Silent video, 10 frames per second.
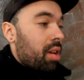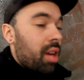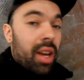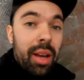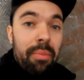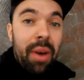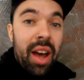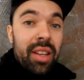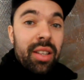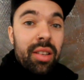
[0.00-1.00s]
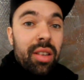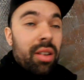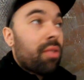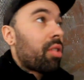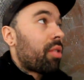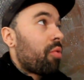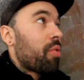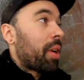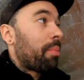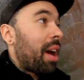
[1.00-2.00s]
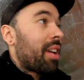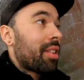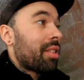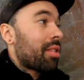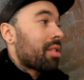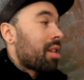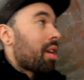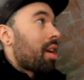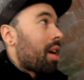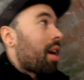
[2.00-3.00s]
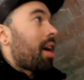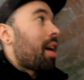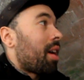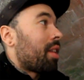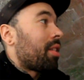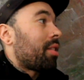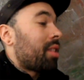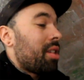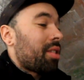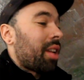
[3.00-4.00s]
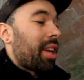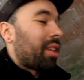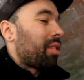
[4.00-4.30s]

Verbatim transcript: battens, roofing battens, and these are like,